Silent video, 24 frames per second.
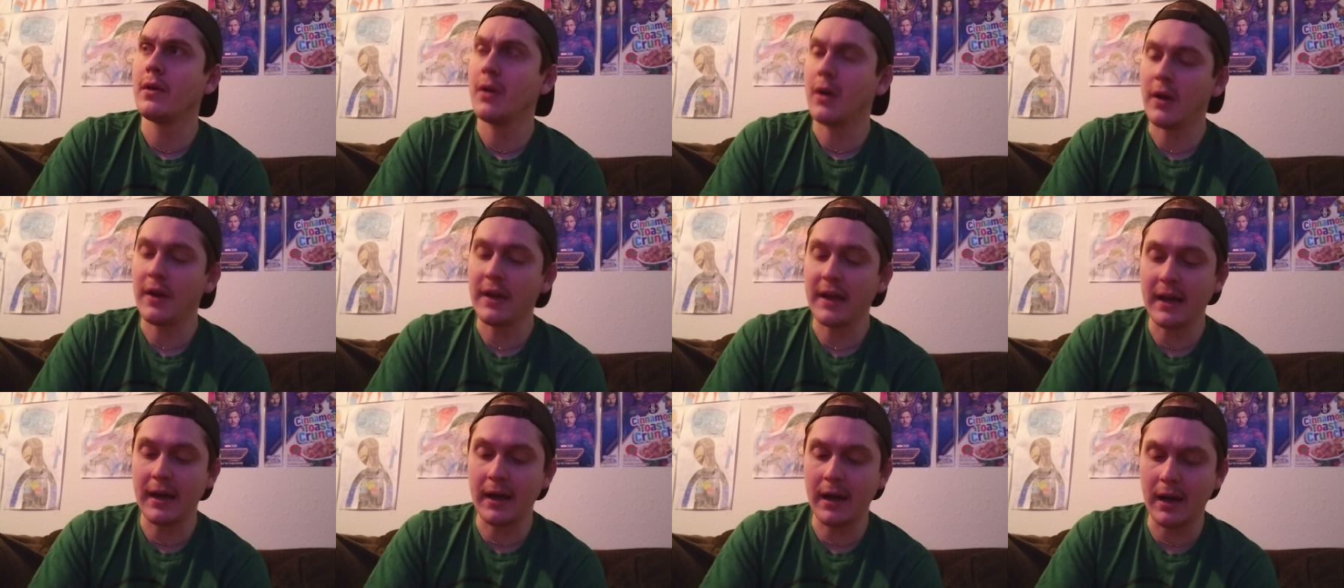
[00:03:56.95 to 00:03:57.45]
oh
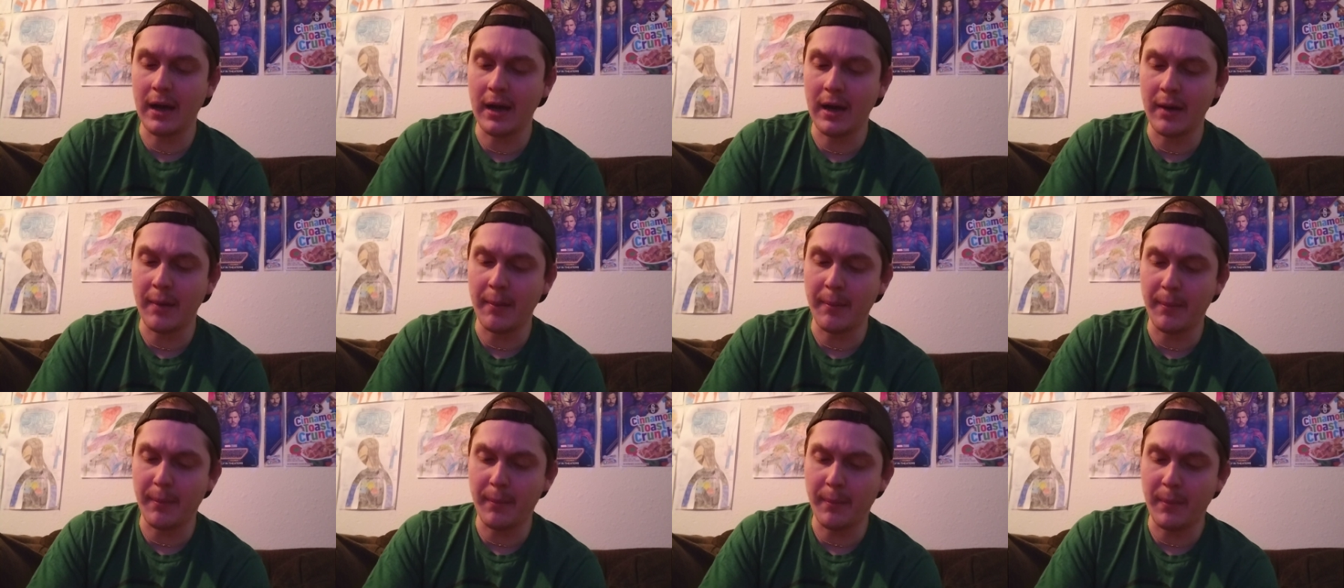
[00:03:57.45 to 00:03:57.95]
yeah,
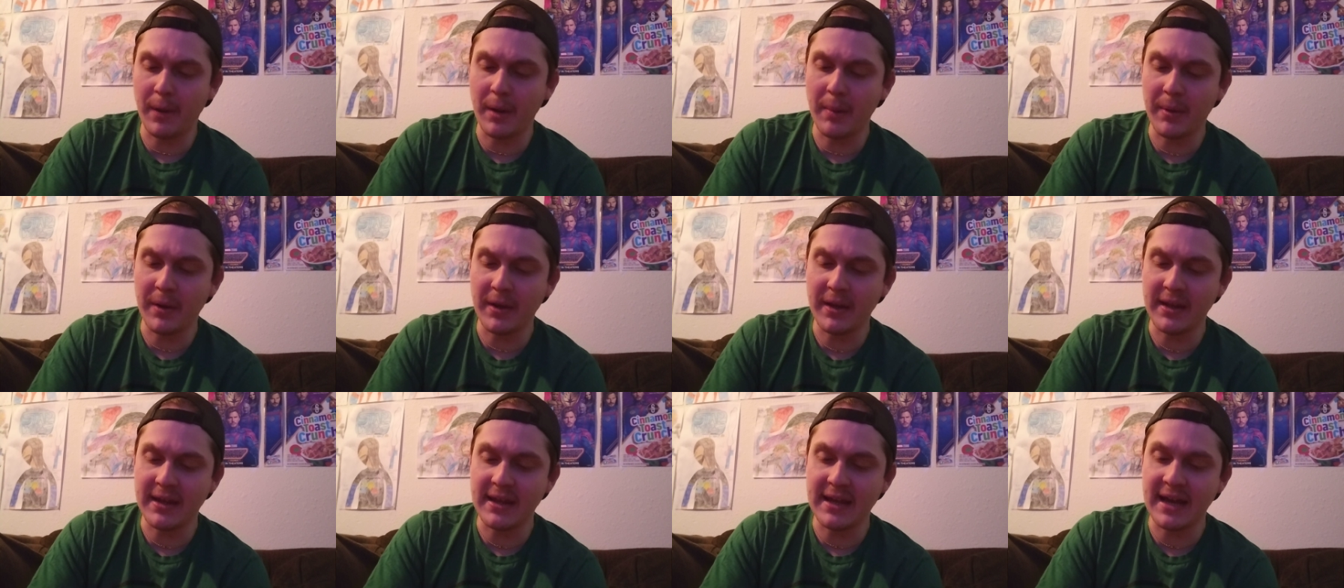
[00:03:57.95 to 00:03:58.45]
um, my
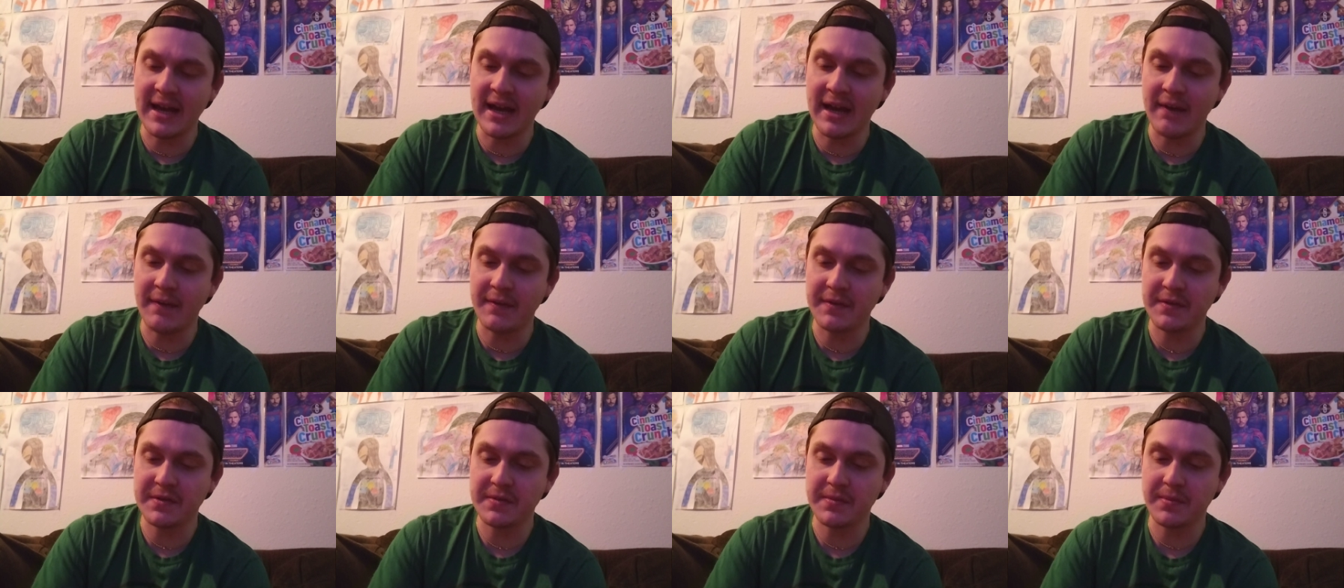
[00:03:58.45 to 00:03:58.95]
buddy
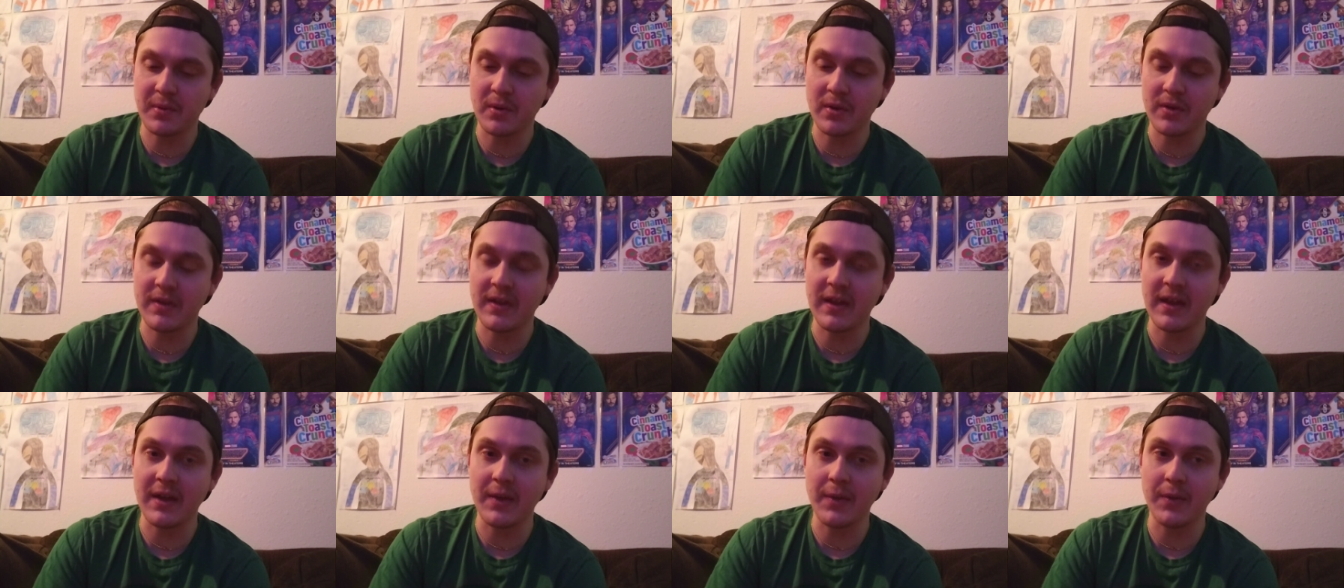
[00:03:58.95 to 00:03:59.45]
Gav's
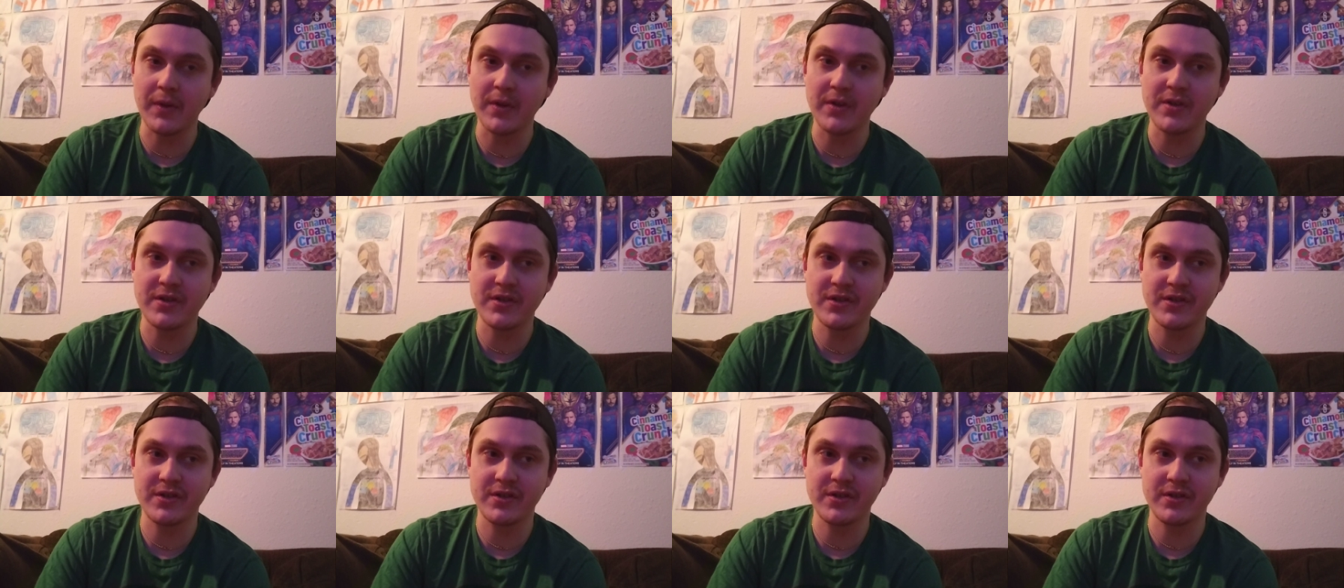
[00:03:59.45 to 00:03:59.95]
birthday,
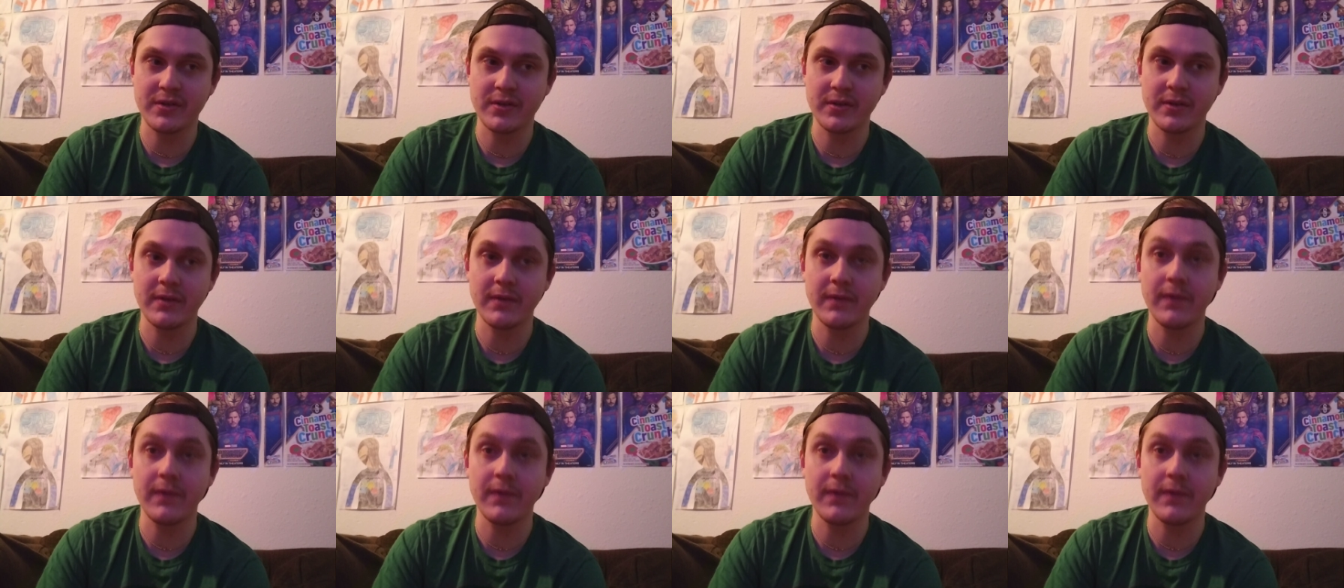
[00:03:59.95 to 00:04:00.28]
which,